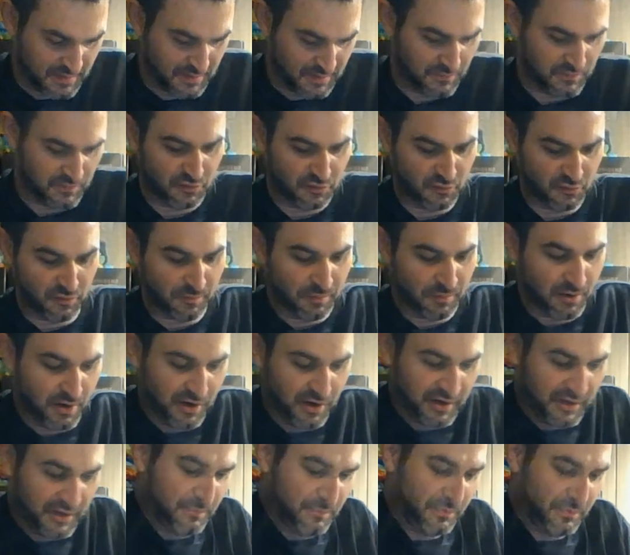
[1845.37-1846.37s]
we threw a
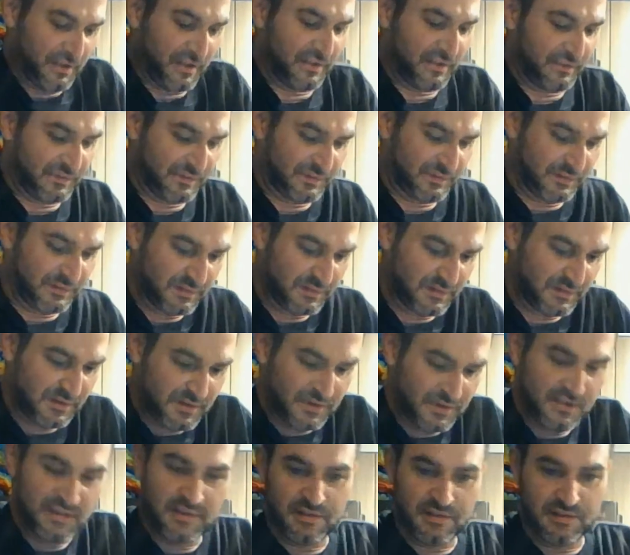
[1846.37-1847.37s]
party, plus
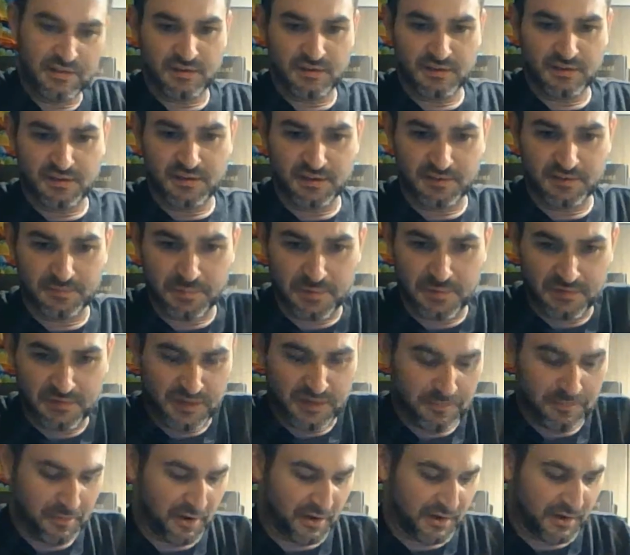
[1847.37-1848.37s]
kids' birthday
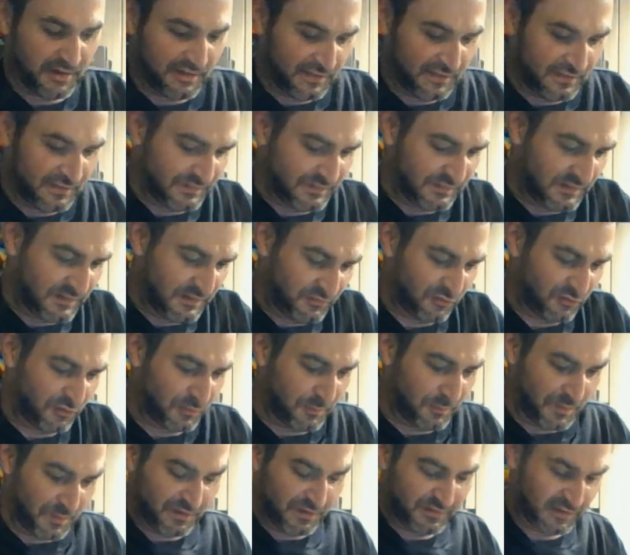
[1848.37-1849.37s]
parties. If you're a
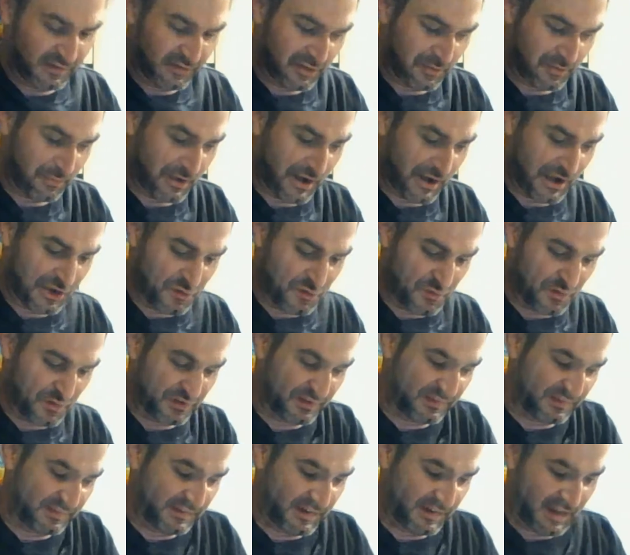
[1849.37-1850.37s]
military brat, you
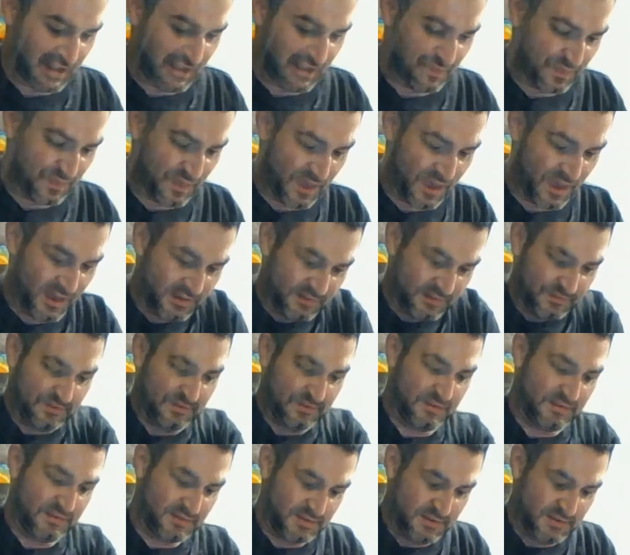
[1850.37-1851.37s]
understand that
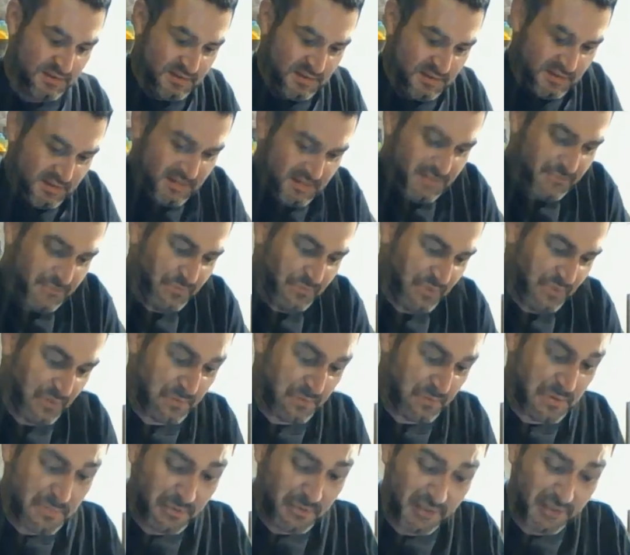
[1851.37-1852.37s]
the
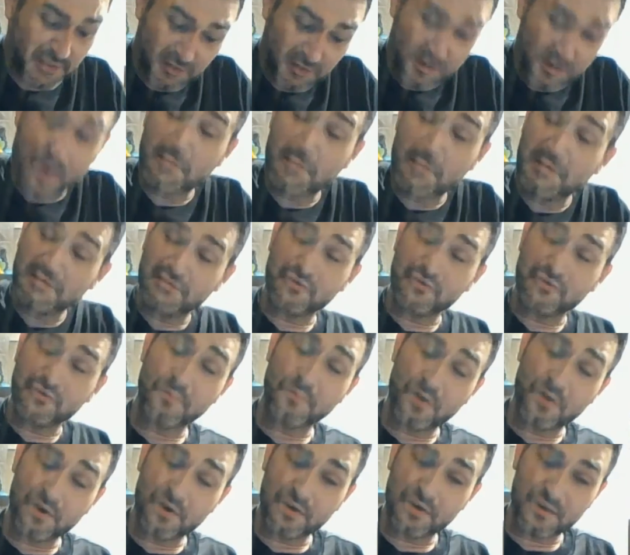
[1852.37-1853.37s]
people that are coming to your
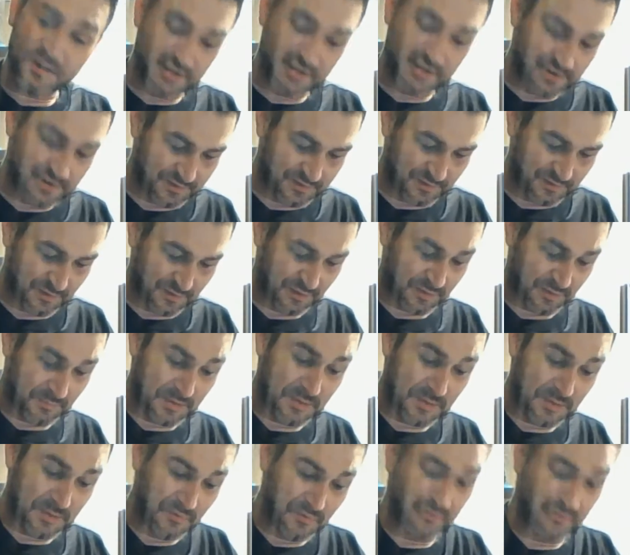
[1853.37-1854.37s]
party are the
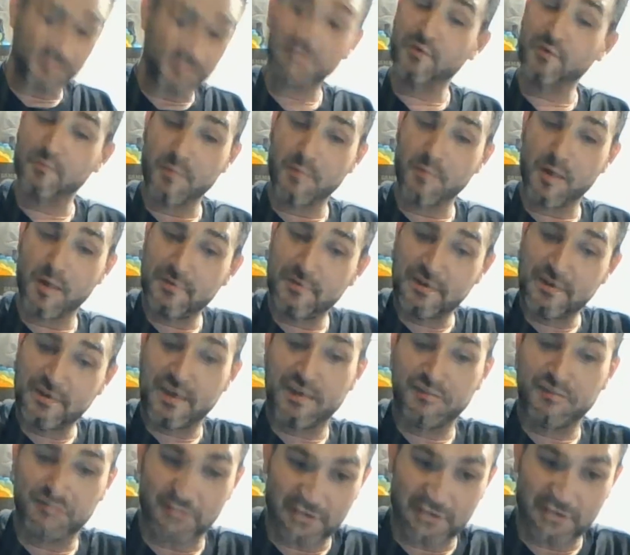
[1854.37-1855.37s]
people from your mom and
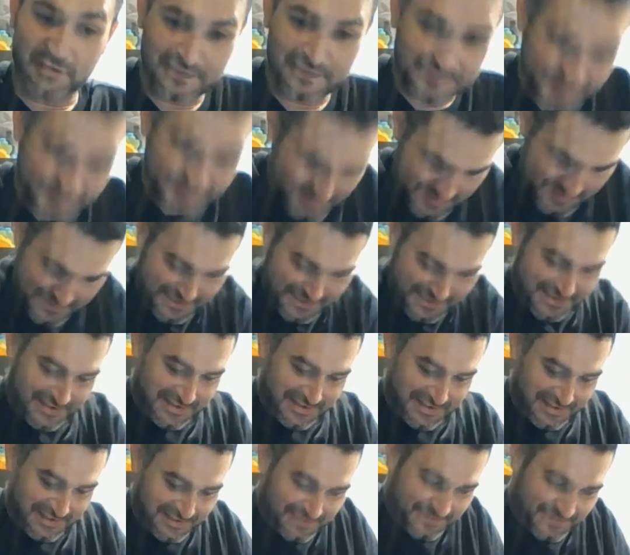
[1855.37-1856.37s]
dad's unit.
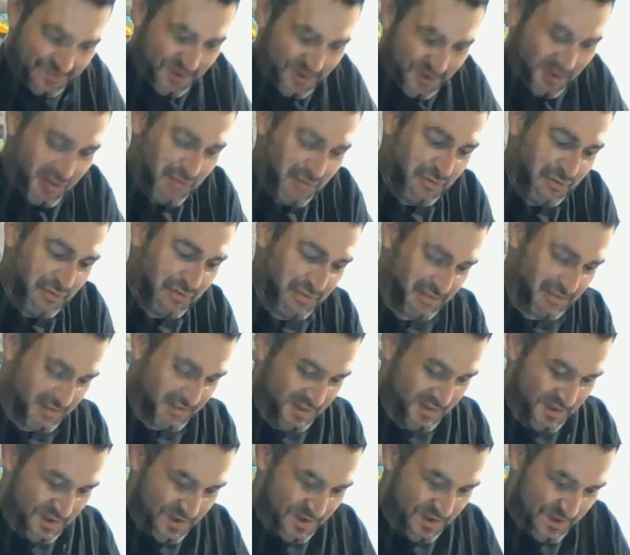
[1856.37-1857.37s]
So
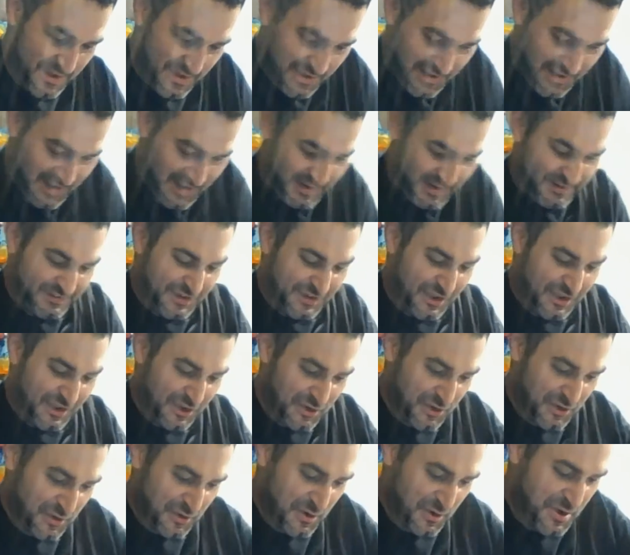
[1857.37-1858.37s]
I can tell
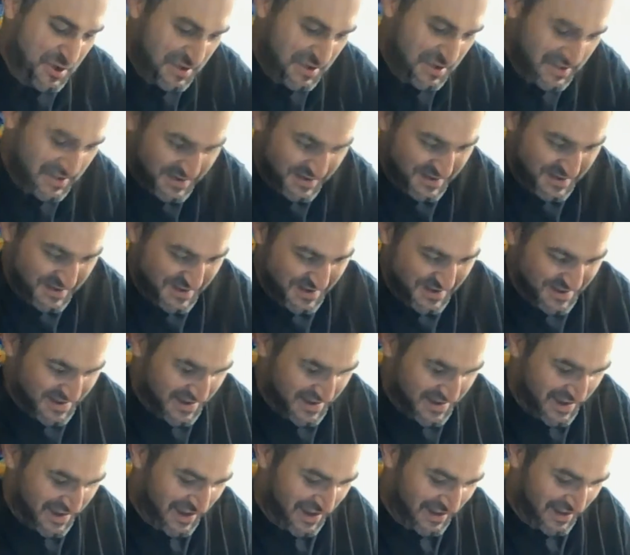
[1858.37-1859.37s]
you,
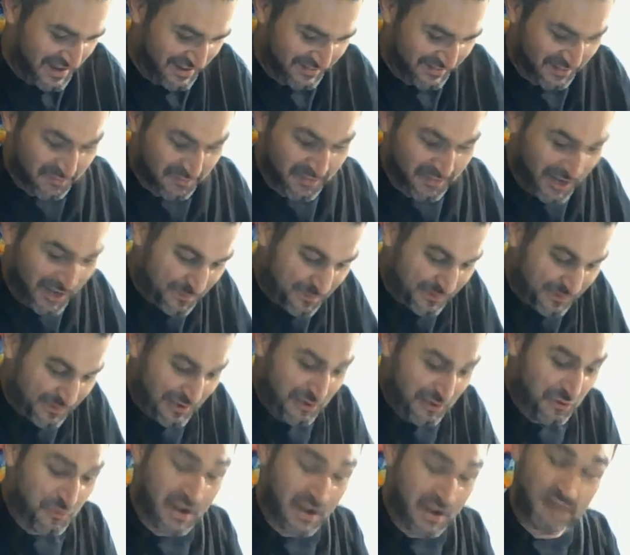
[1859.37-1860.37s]
sometimes I
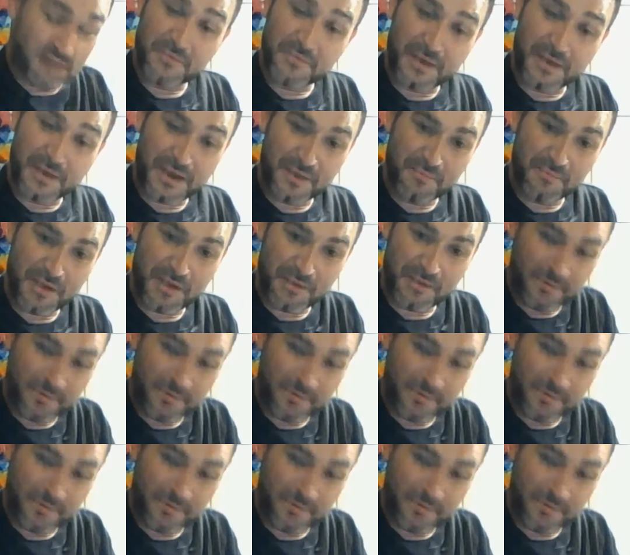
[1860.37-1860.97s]
knew everybody at my